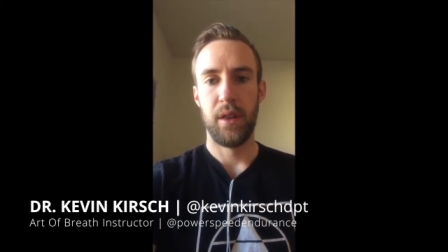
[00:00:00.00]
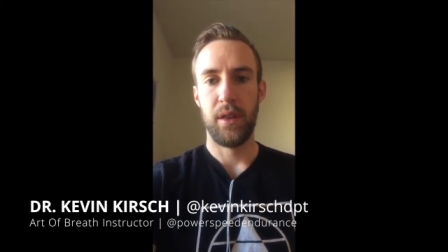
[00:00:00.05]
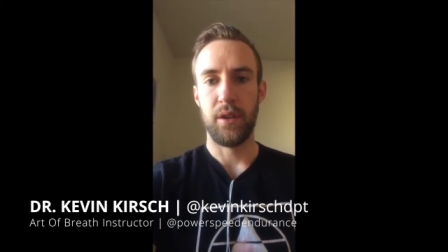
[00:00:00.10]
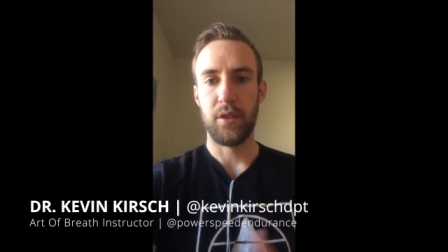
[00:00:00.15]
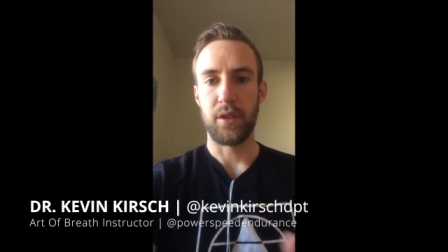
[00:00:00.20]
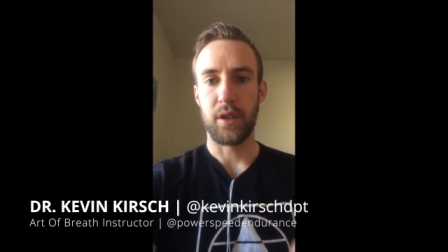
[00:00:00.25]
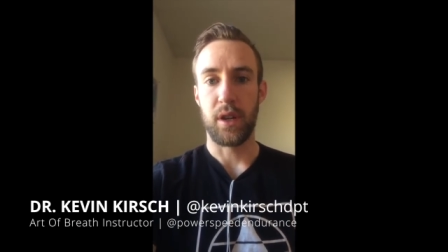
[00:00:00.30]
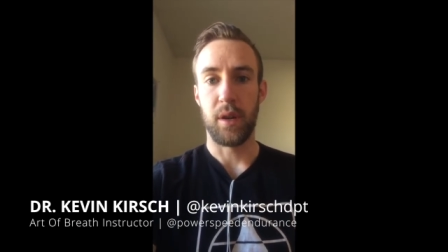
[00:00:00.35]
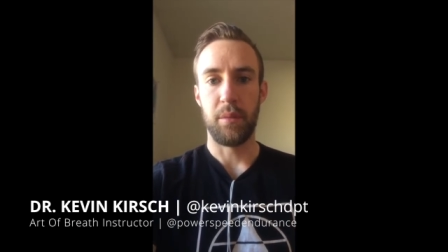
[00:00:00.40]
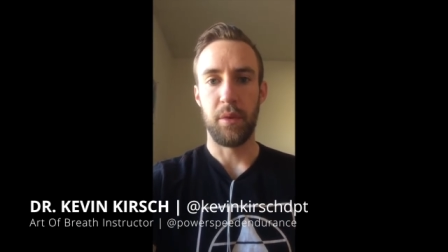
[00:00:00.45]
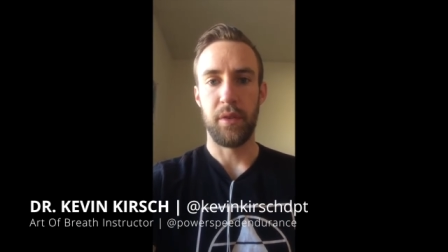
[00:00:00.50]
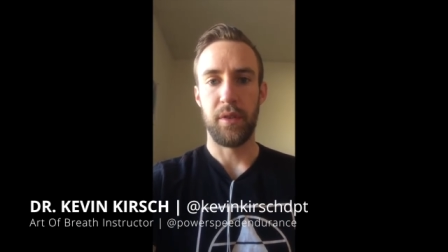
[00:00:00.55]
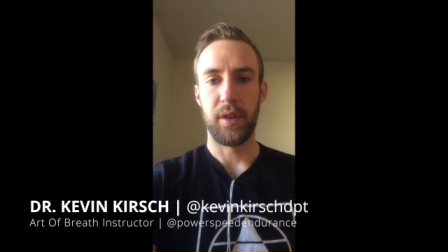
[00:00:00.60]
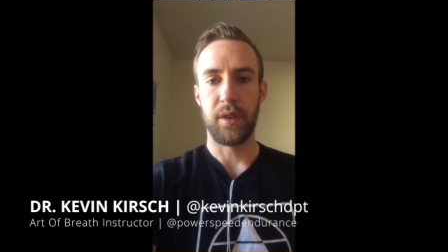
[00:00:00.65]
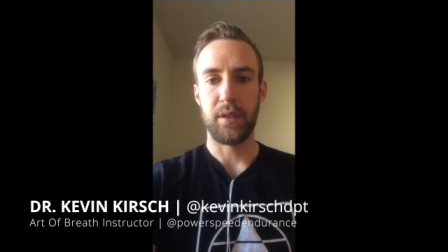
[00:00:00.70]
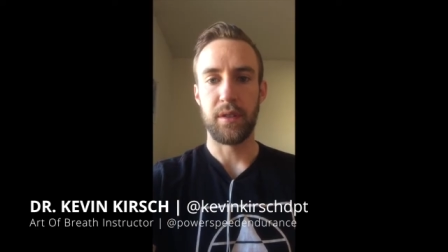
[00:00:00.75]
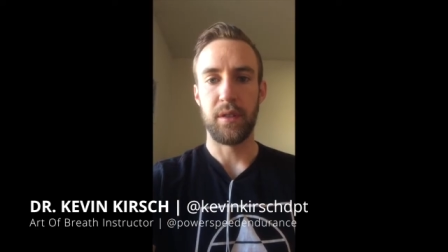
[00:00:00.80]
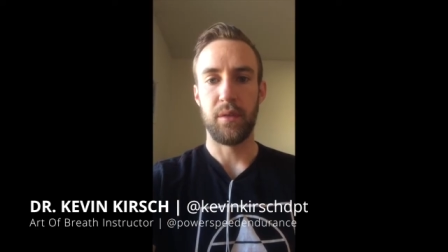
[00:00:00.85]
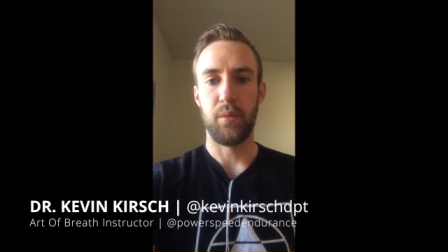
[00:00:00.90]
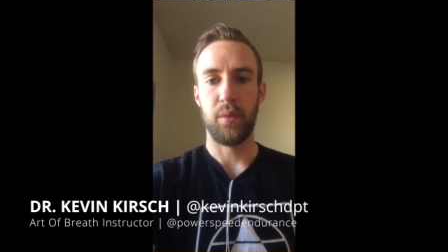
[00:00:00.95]
There's a couple
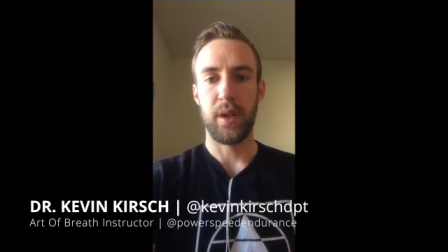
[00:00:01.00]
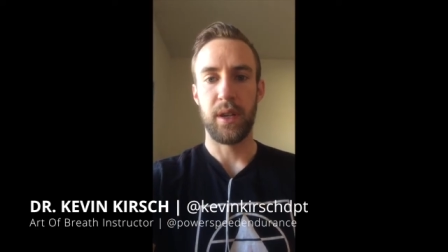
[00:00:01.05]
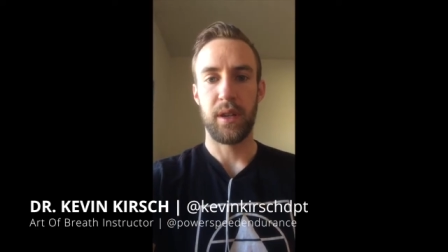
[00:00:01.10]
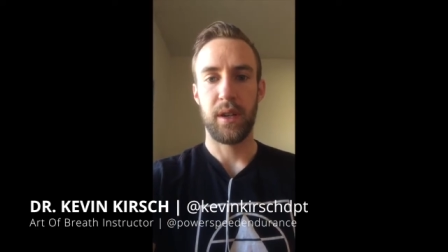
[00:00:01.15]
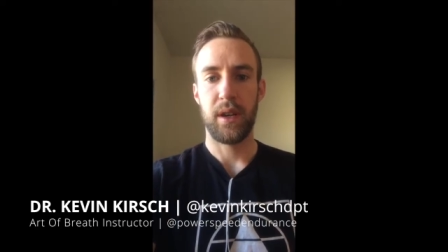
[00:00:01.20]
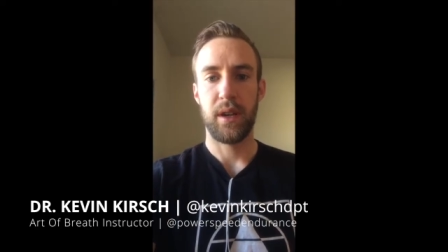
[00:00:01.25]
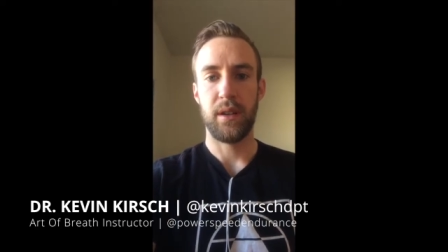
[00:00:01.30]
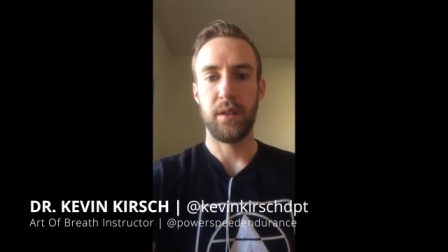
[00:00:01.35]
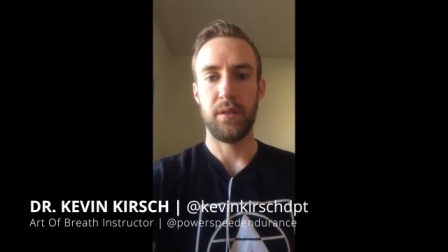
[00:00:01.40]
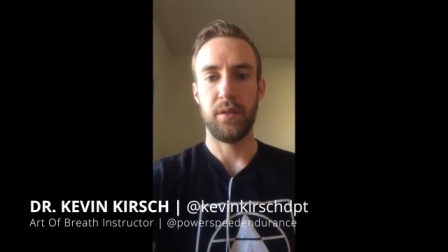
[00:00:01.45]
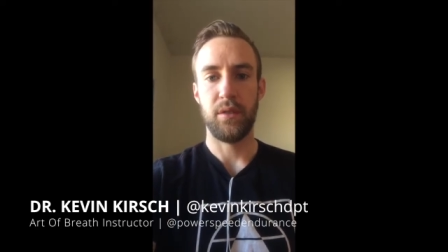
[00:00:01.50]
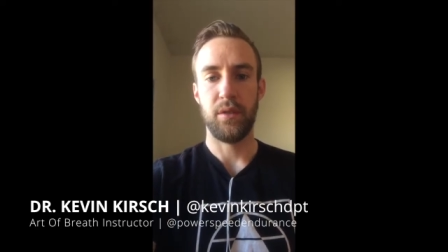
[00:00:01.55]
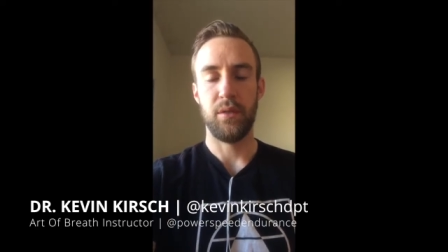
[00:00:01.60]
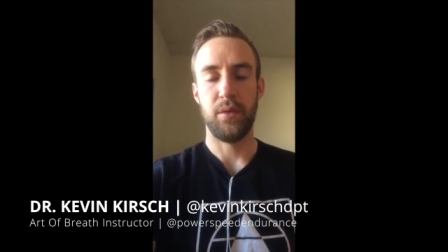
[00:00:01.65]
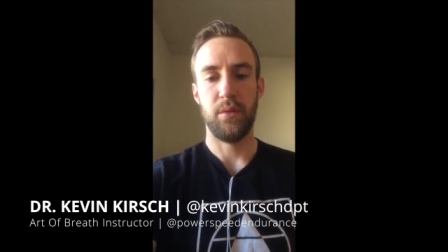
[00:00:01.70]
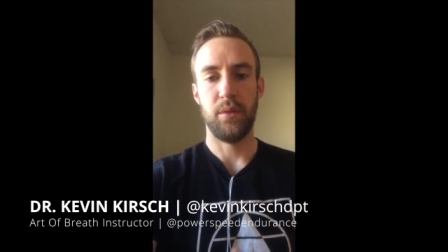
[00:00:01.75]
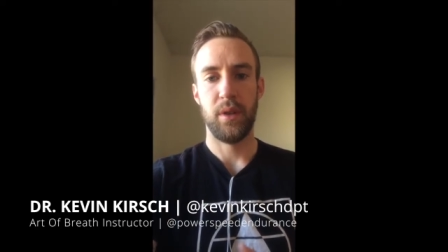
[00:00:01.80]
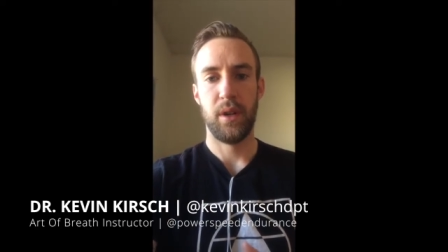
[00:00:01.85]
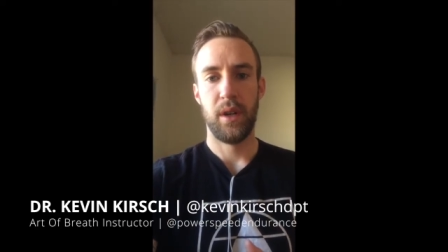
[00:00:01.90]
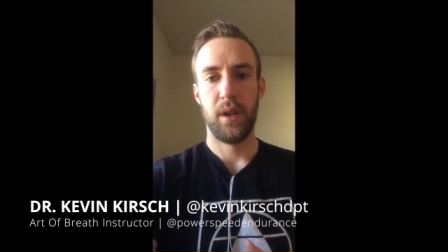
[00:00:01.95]
things that we can
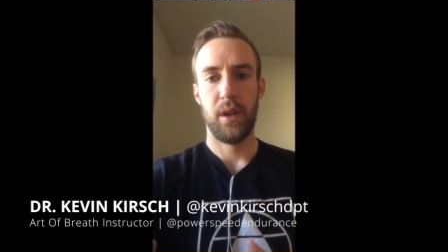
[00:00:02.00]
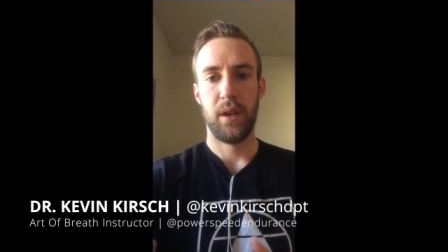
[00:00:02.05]
do